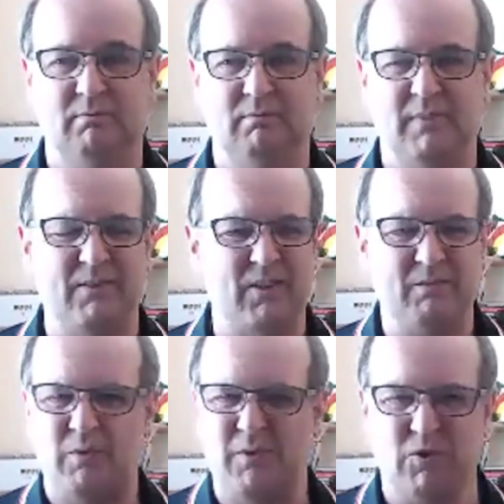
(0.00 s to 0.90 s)
Now, it seems
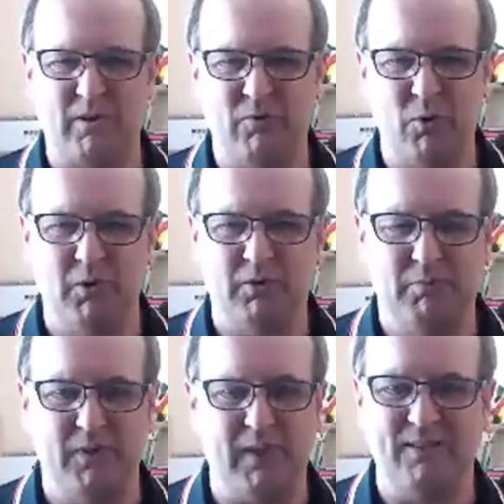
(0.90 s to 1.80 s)
very straightforward,
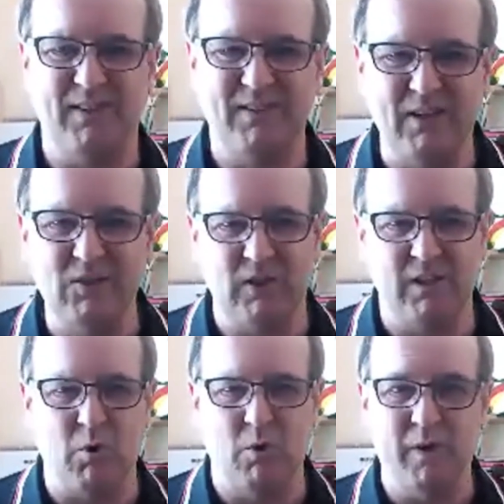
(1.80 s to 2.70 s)
but that's essentially
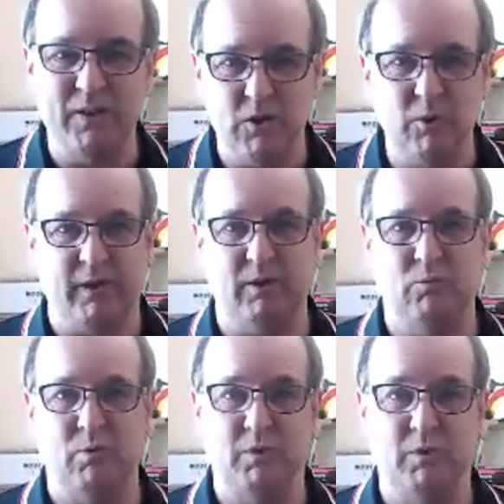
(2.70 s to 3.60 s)
what we're doing
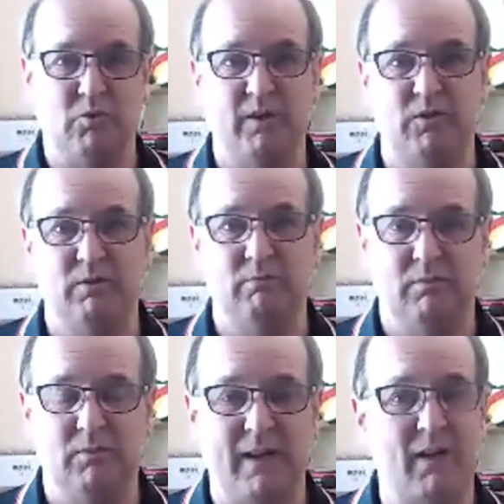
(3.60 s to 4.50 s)
when we stretch,
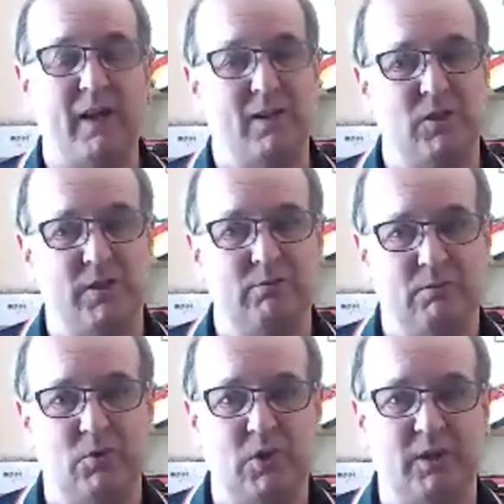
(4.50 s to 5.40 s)
and actually,
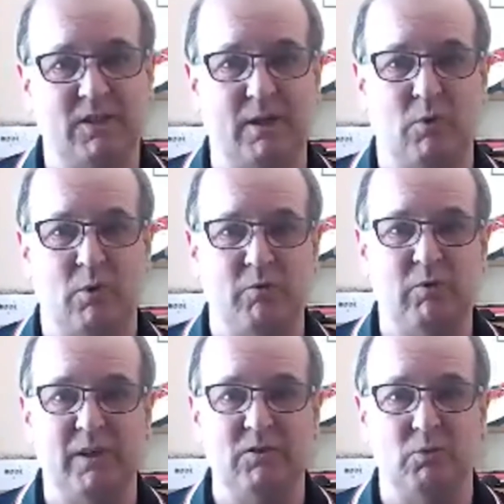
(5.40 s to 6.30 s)
to a certain extent, when we
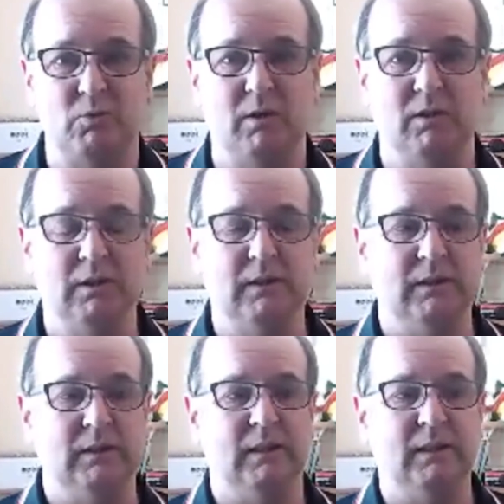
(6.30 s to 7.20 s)
release as well.
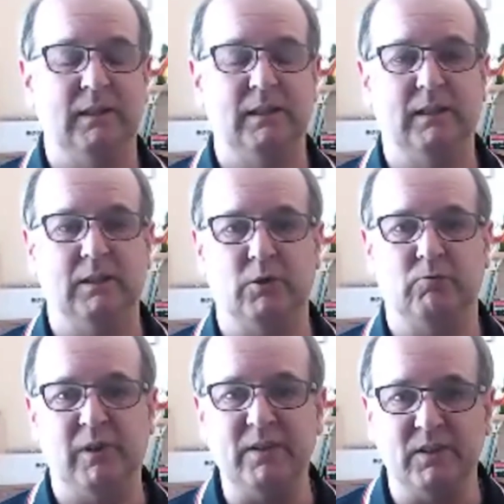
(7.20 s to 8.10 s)
A lot of
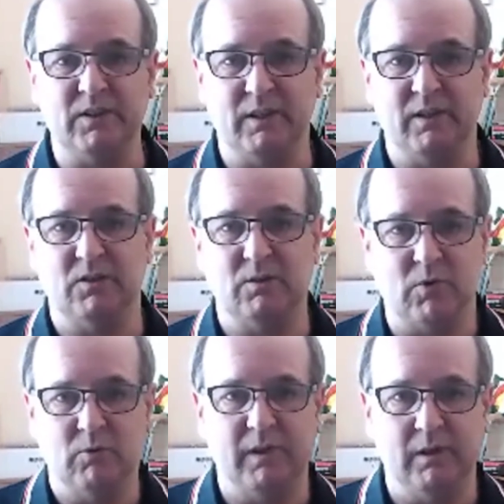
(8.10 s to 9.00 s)
releasing techniques
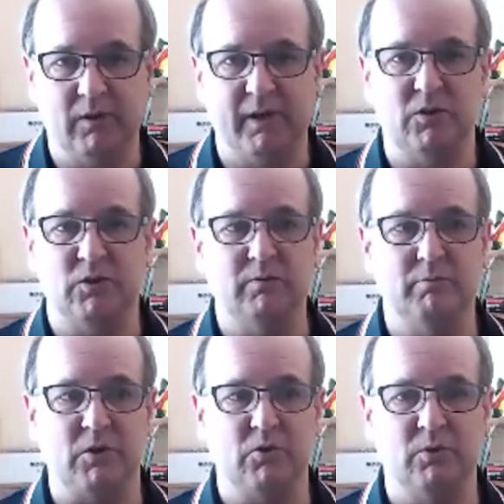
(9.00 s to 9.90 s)
involve elongation of
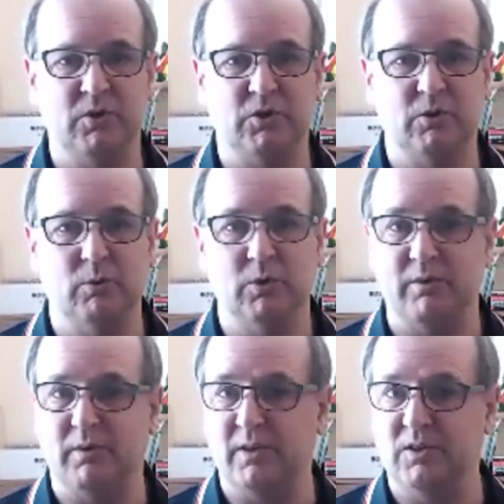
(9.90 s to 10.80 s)
muscle tissue
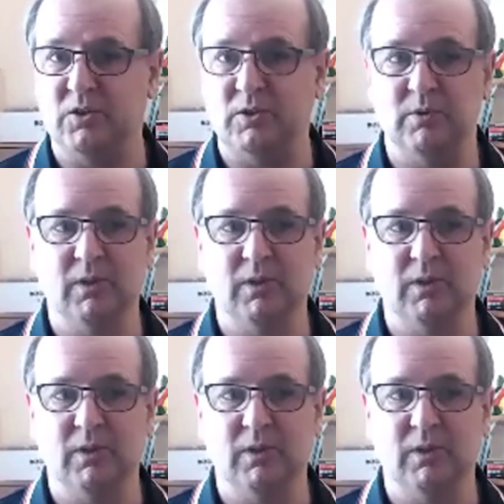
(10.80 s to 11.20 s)
or other tissues.